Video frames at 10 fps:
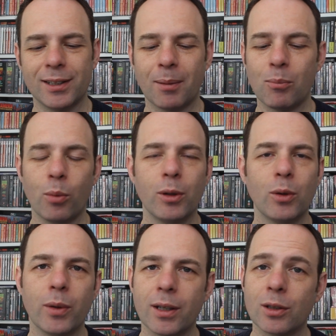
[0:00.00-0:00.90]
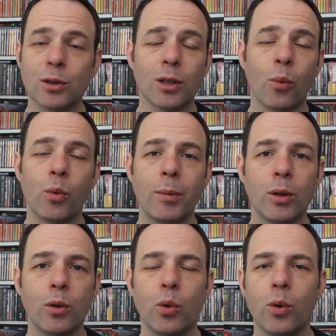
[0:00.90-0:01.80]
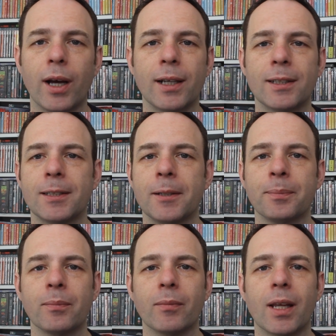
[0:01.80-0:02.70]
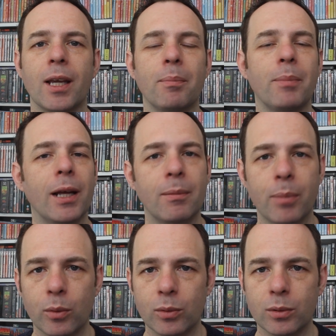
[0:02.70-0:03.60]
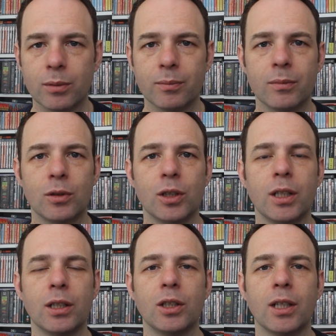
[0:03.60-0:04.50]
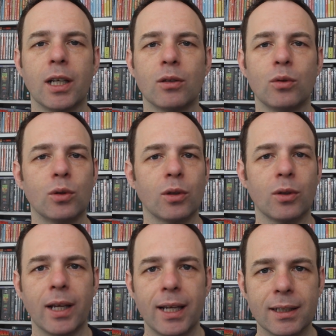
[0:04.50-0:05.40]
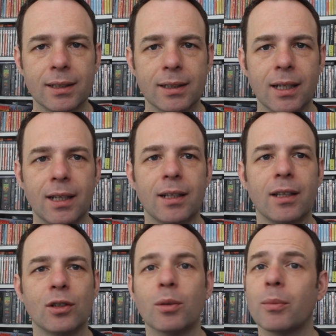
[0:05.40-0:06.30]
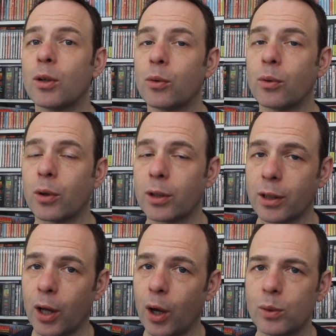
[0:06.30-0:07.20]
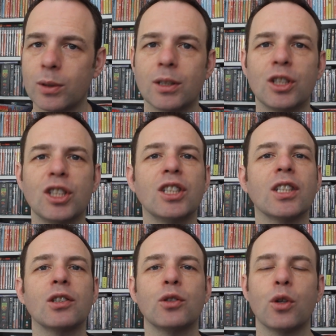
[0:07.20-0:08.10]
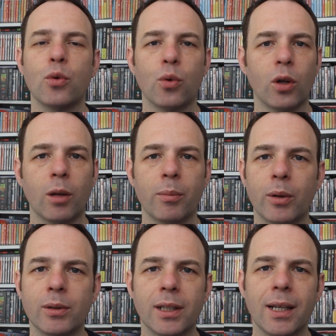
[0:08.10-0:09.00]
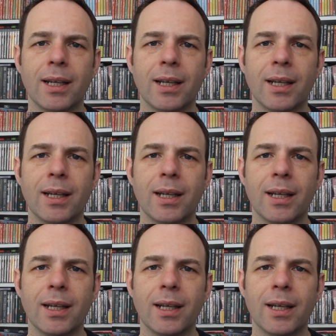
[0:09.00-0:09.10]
is a moment where there's a woman who is uh, bedbound. She, she can't use her legs. There's something going on in the house. She starts to crawl about,